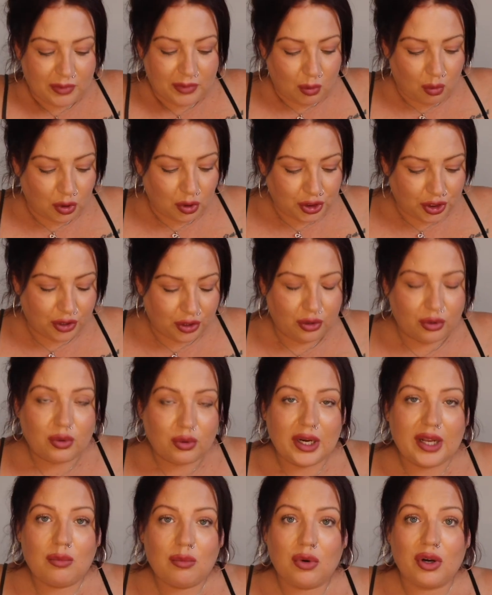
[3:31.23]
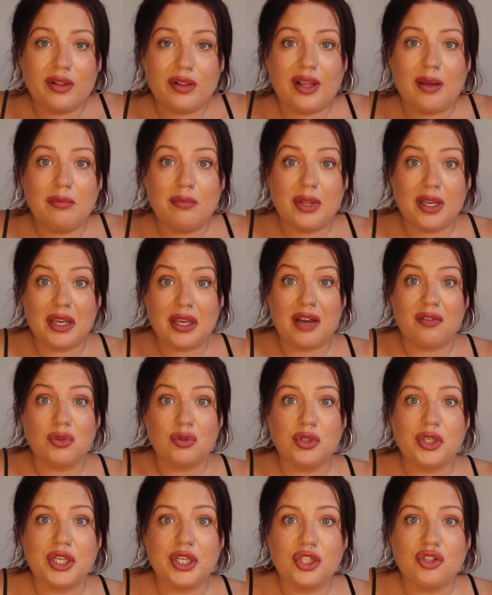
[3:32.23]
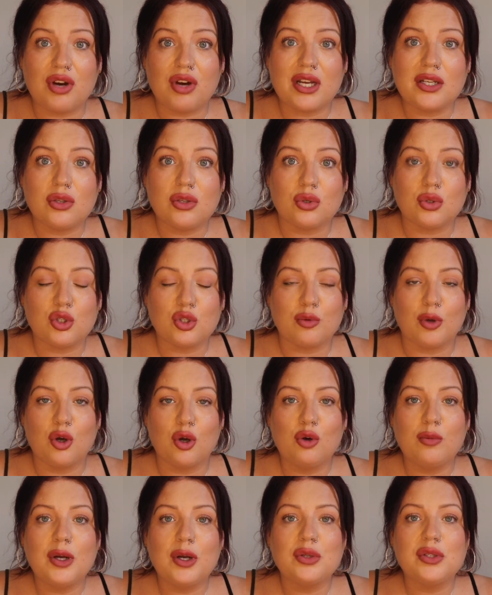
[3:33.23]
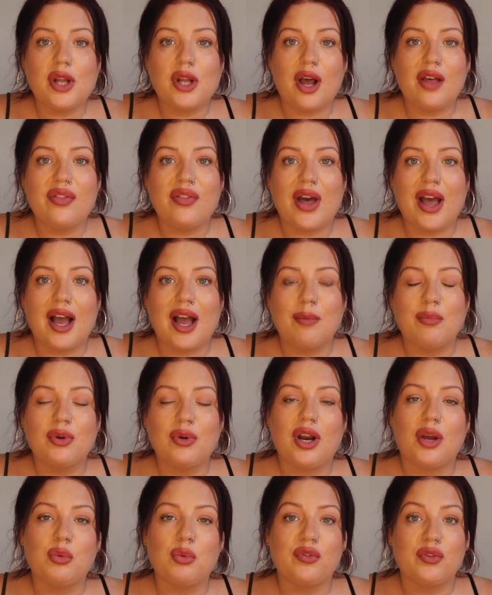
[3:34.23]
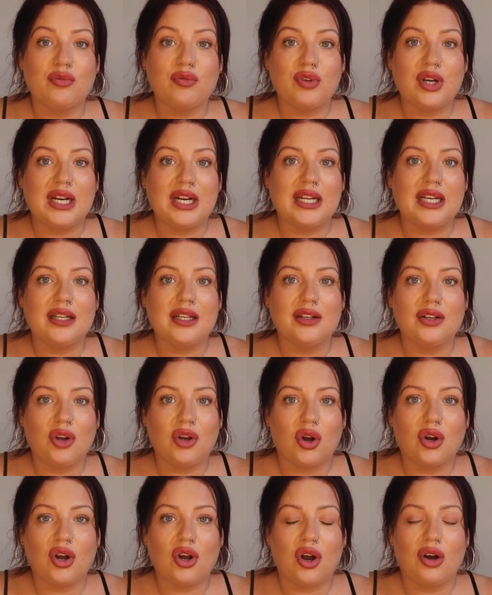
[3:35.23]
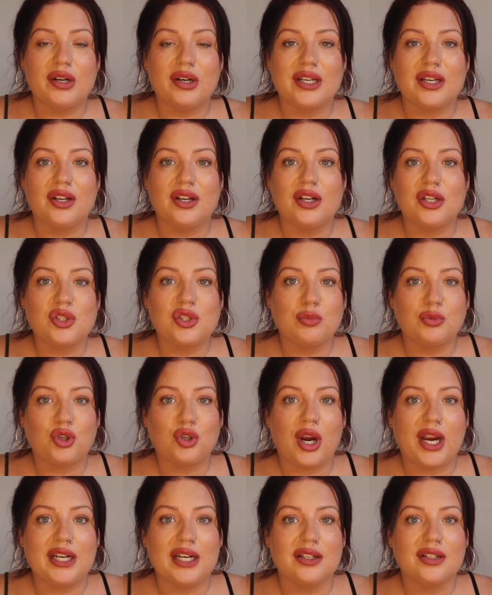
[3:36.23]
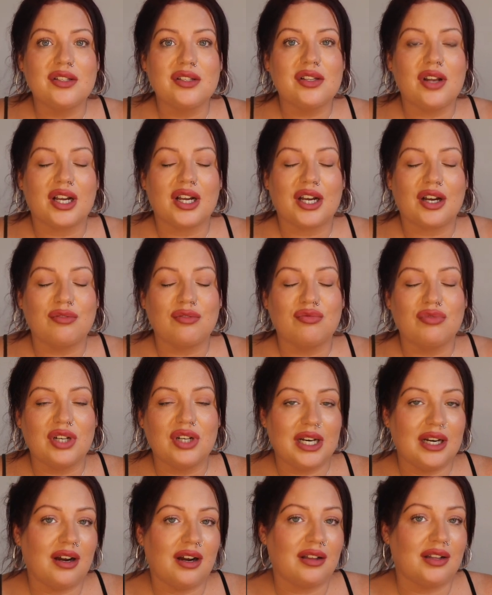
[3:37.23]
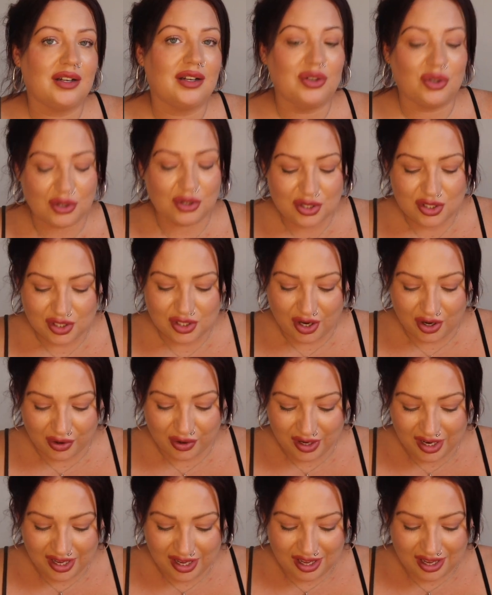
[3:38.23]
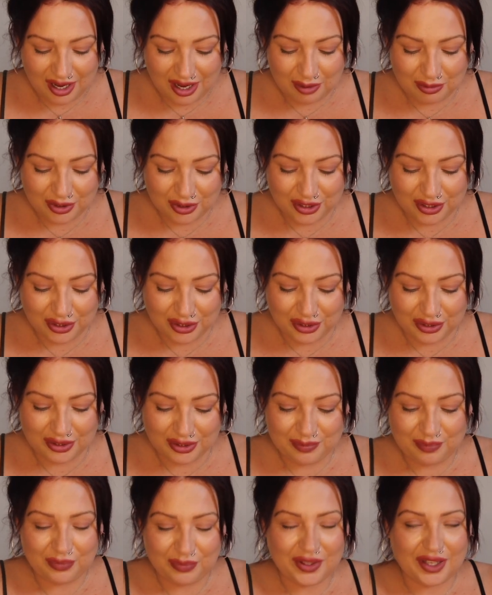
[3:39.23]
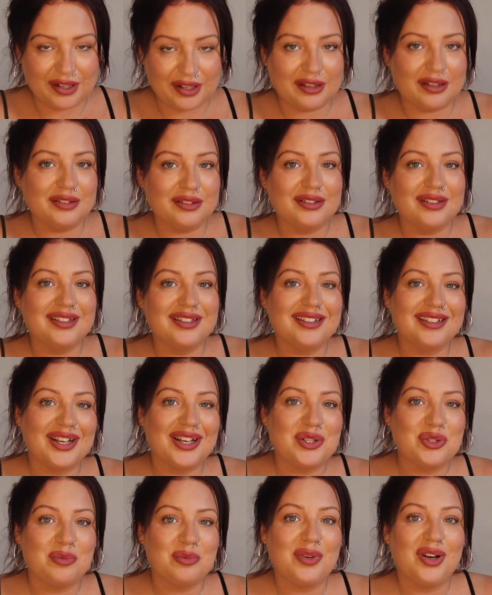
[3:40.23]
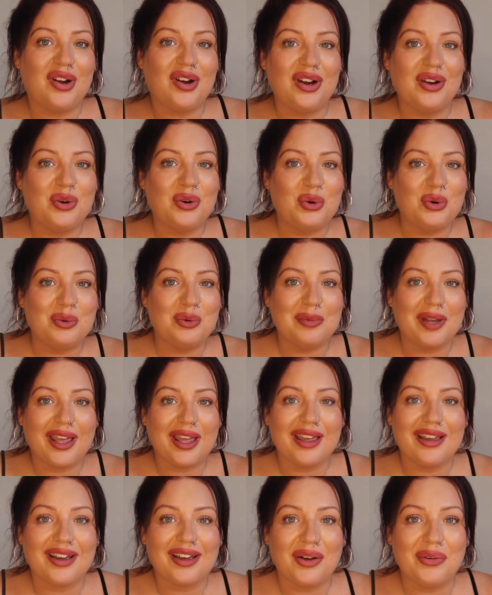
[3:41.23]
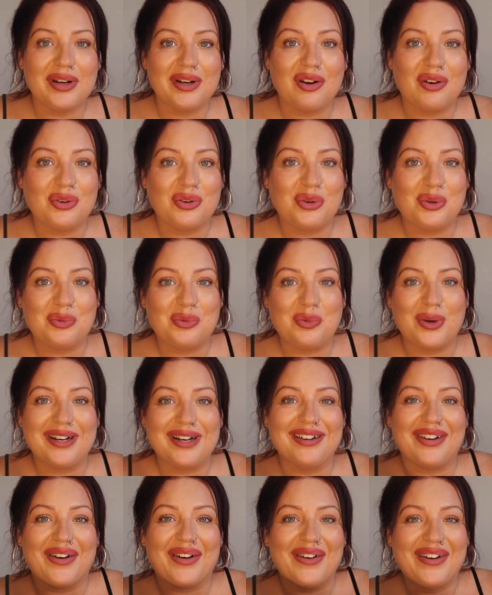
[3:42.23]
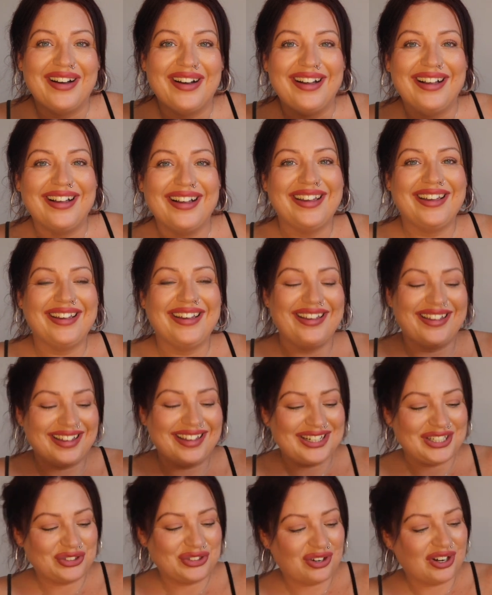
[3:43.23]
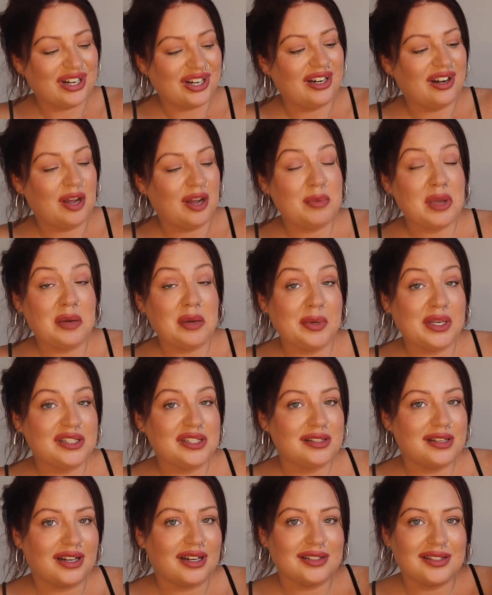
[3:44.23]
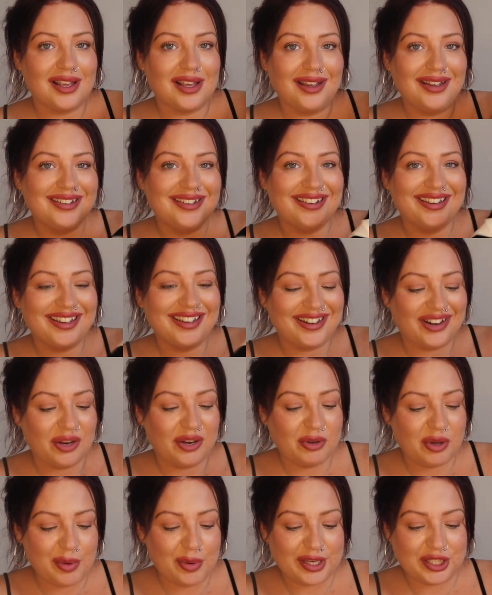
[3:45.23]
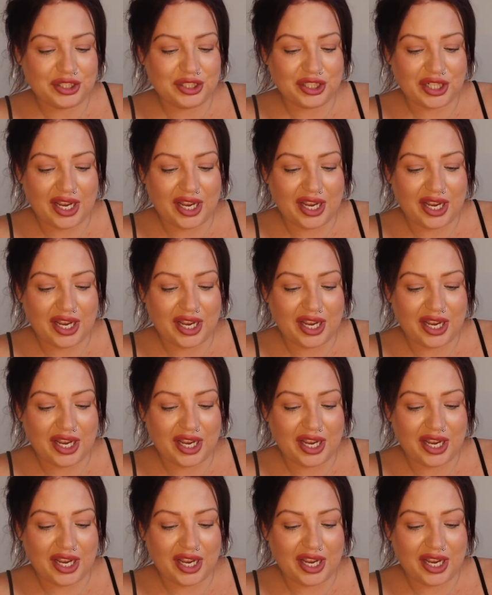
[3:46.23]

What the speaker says: what you call it? One of them that you have under your dress or somewhere. Almost like that. But like with a really long cardigan and some trainers. Like, I really like that look. So I'm going to, you know, get some like autumn gear going on. Autumn, winter. And try and like be a bit snazzy, you know, we wish,